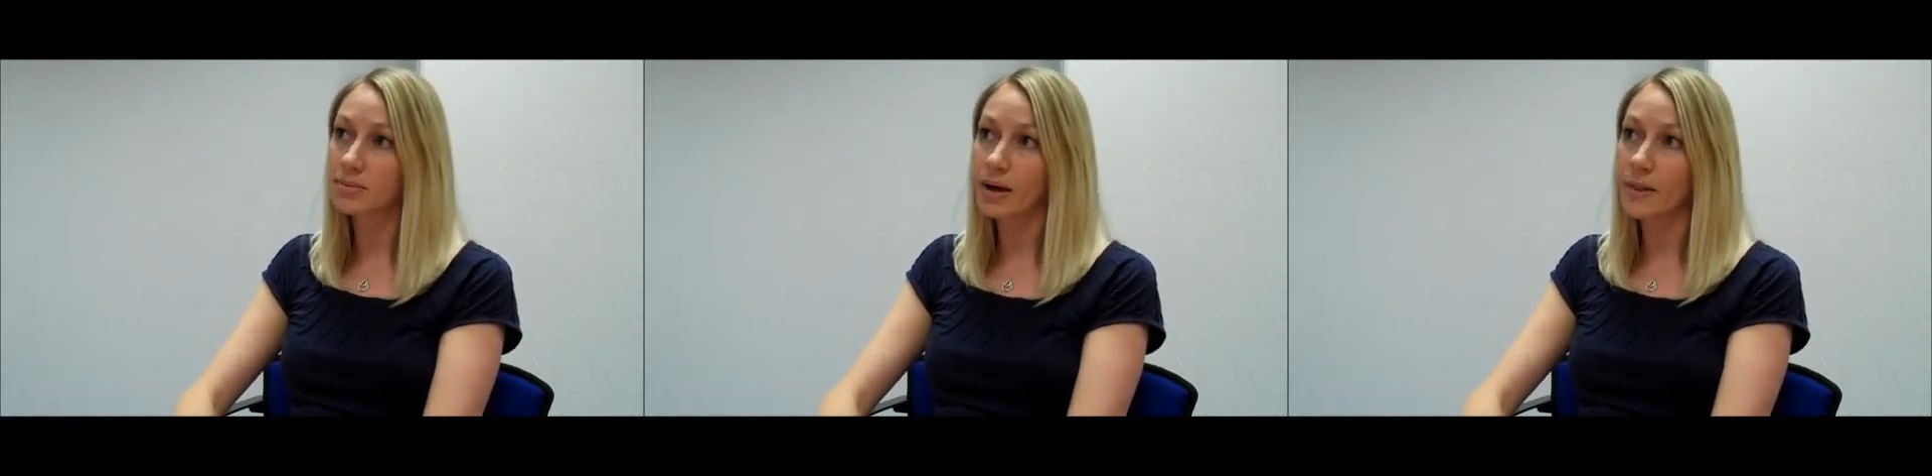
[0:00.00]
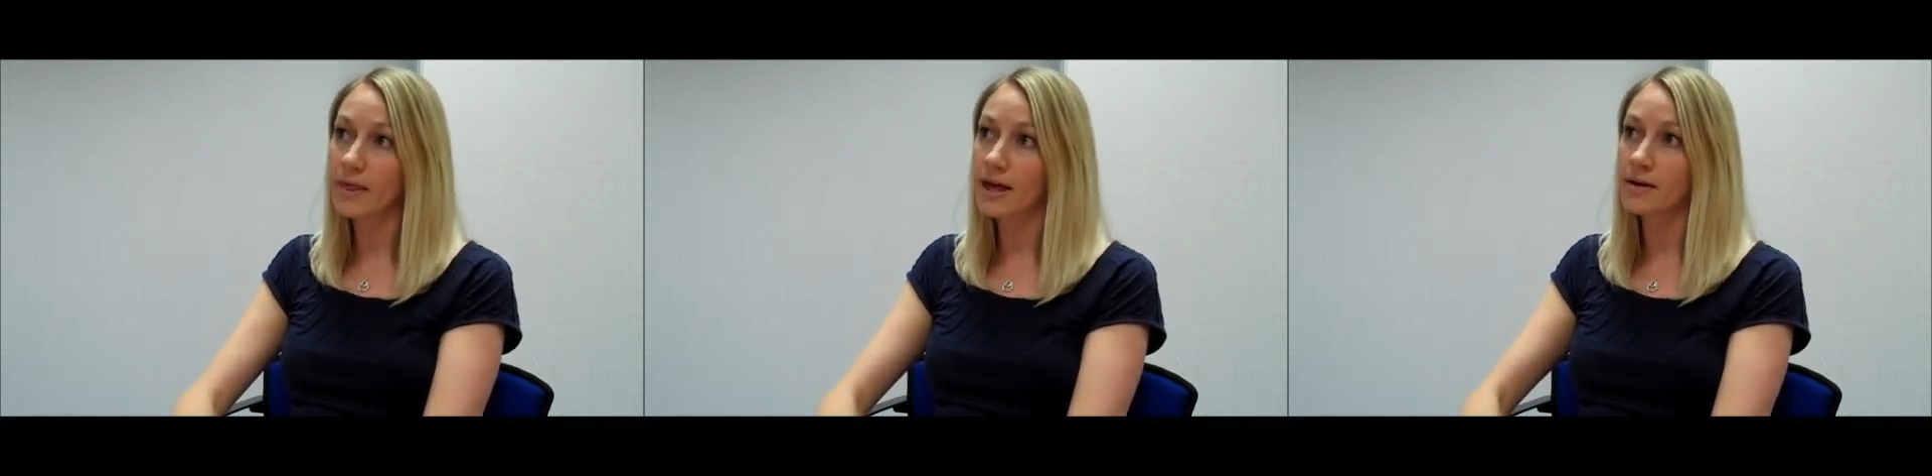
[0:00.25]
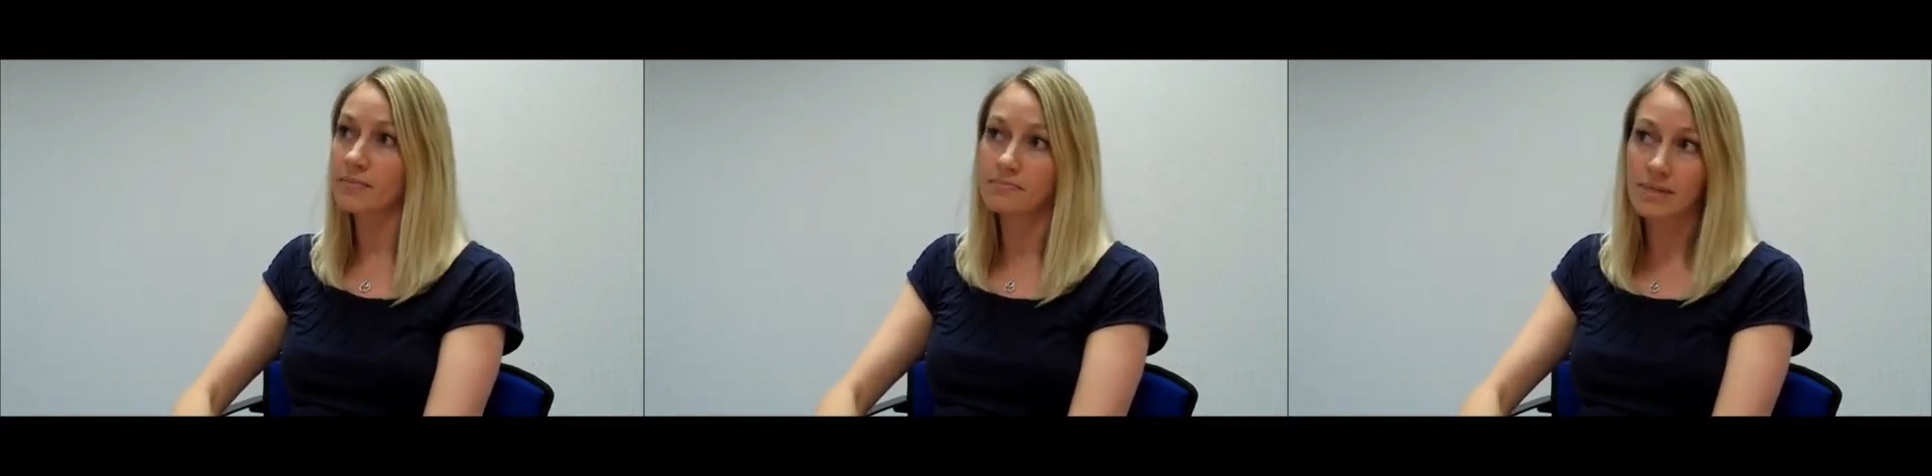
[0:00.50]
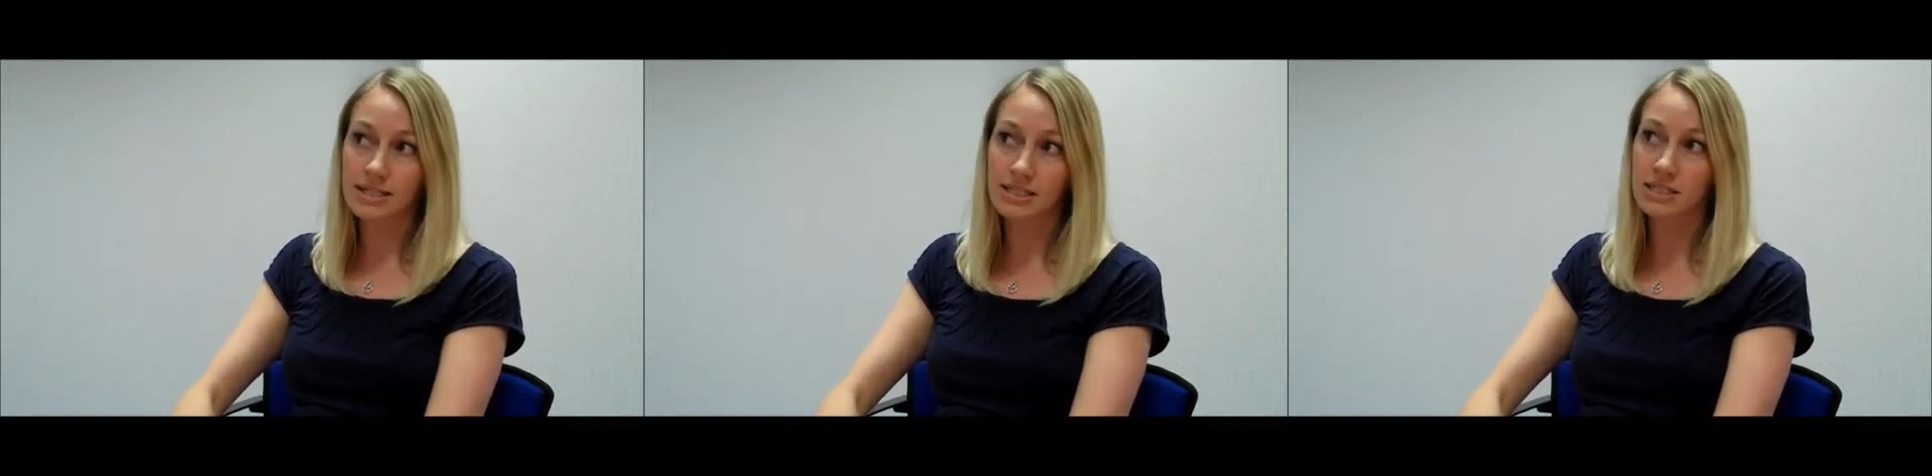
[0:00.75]
about their
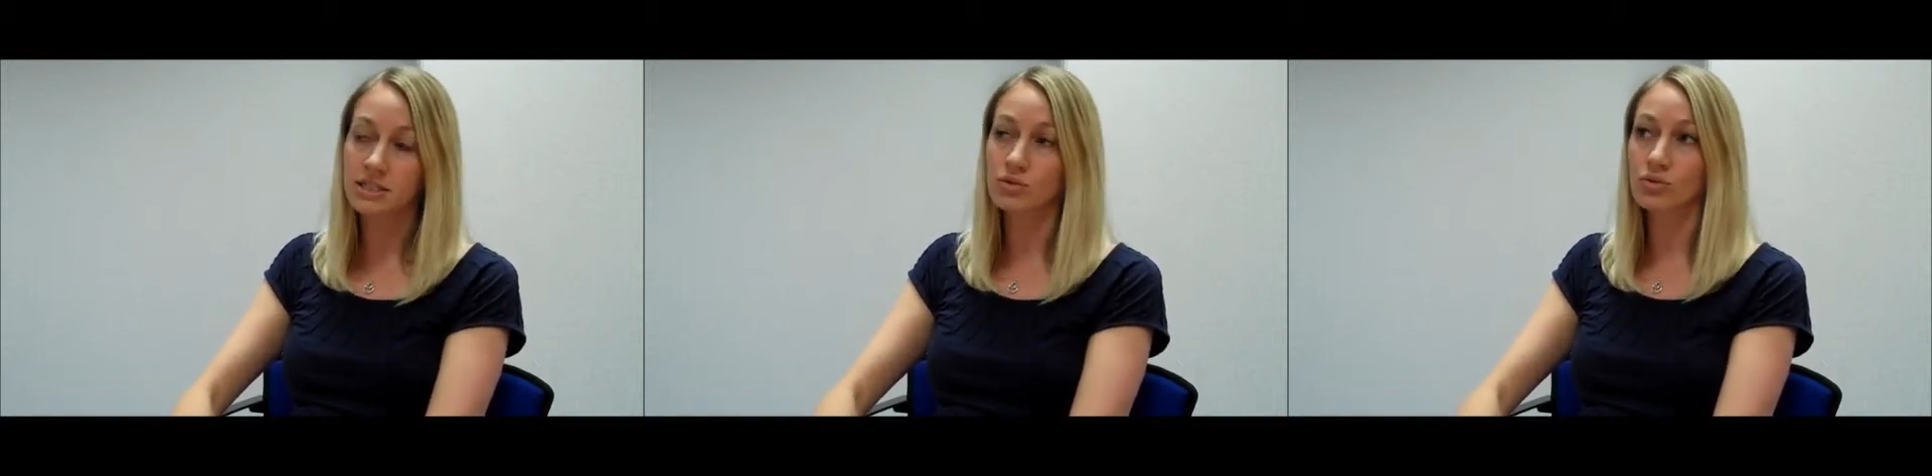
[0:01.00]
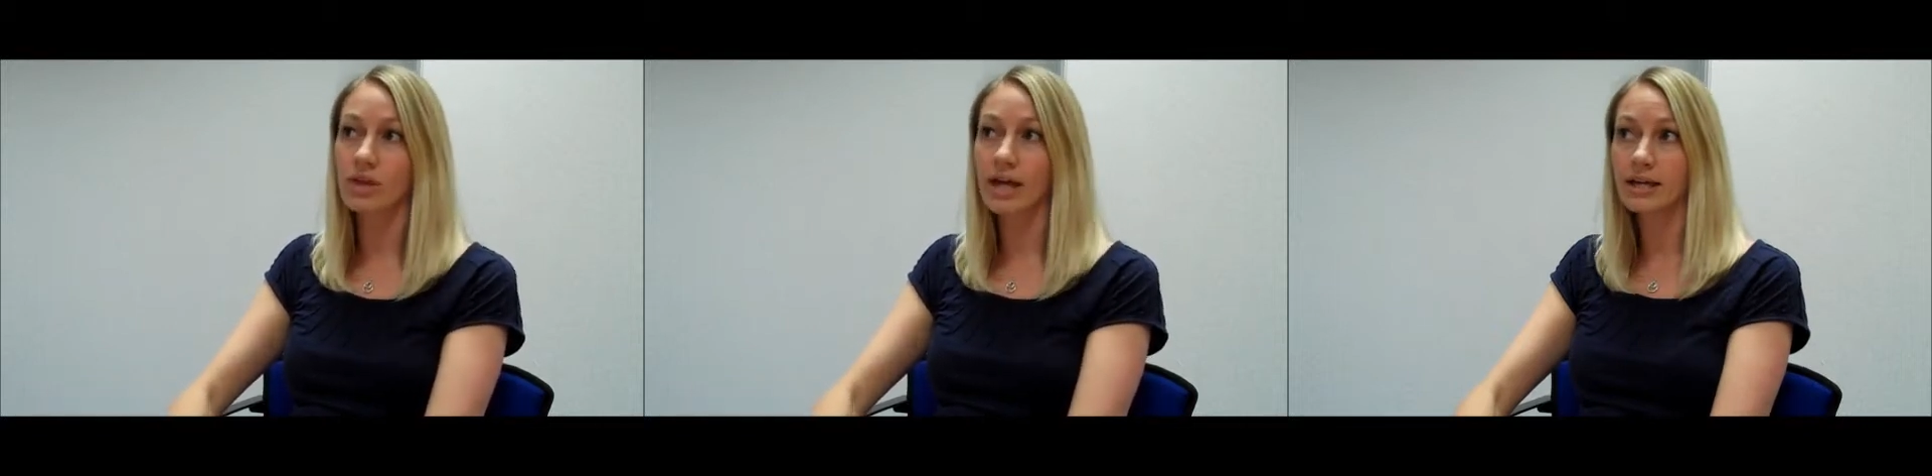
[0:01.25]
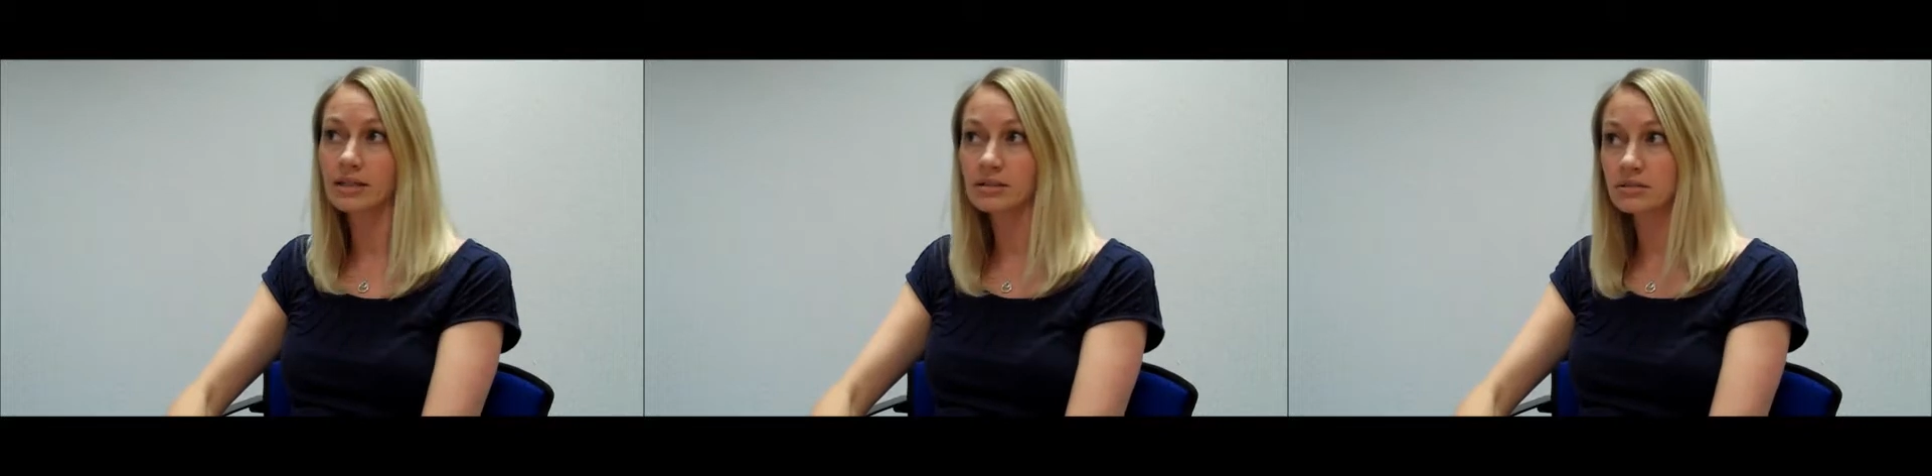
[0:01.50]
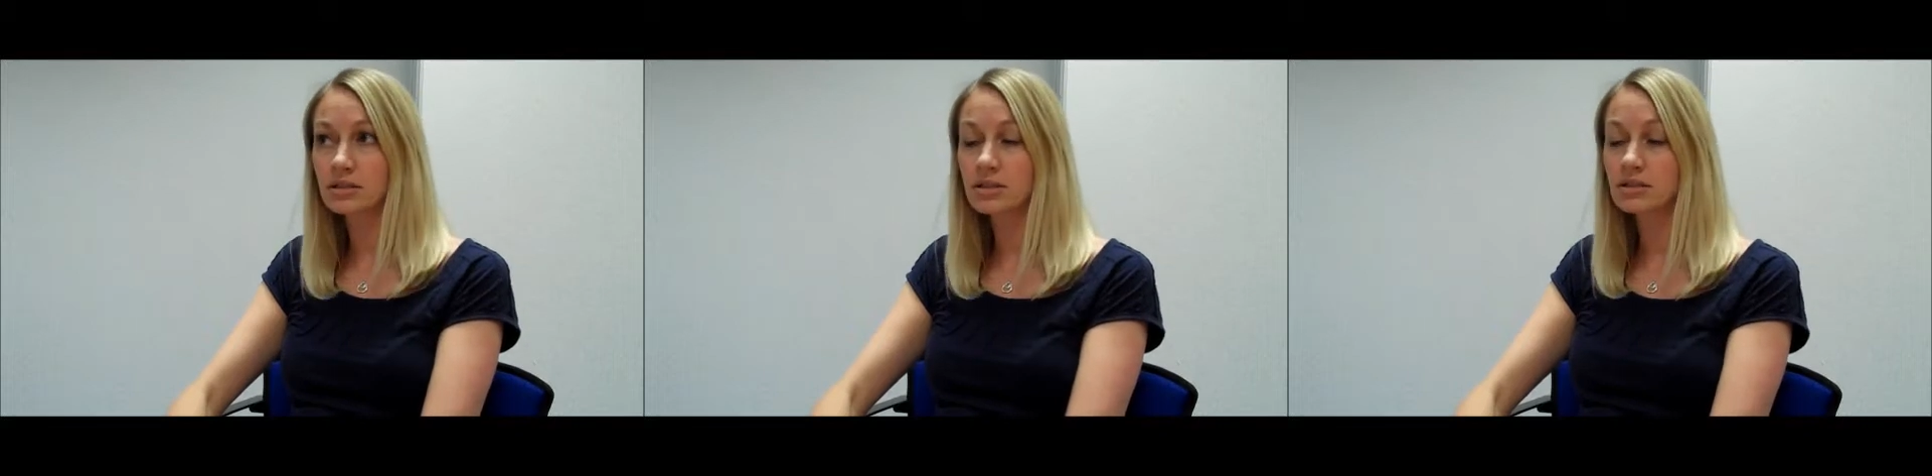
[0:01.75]
medicine or their
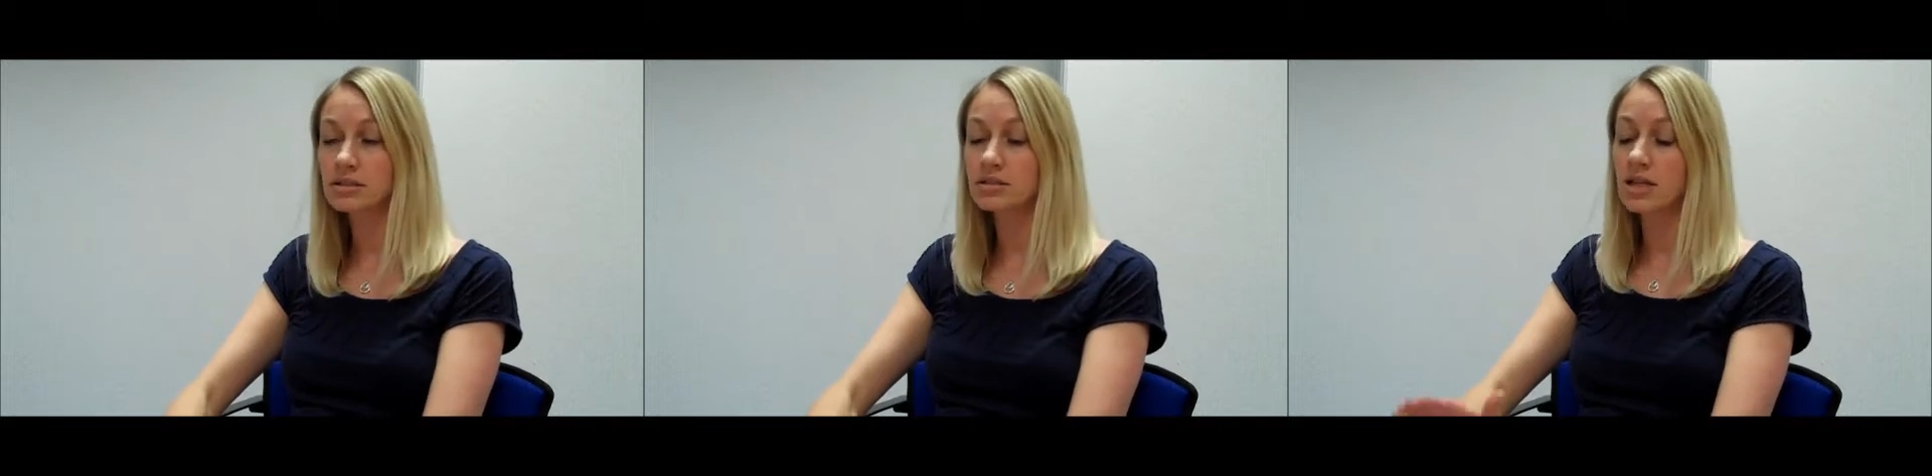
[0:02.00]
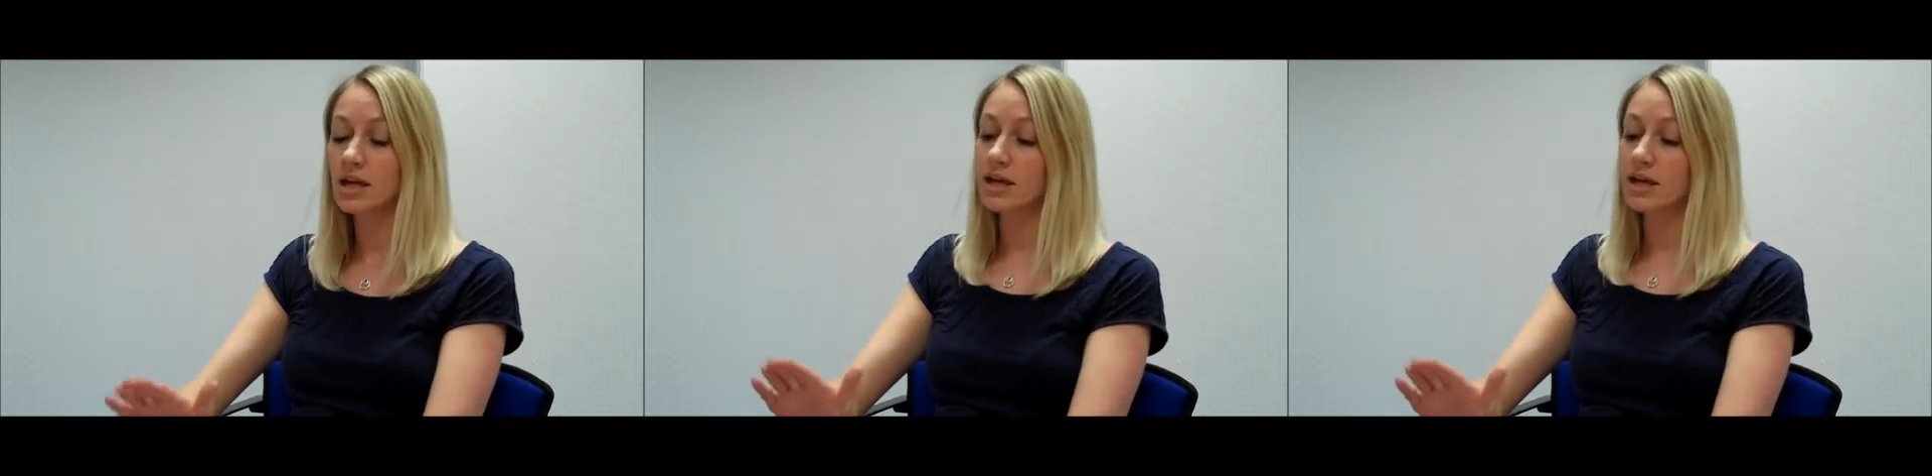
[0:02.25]
illness,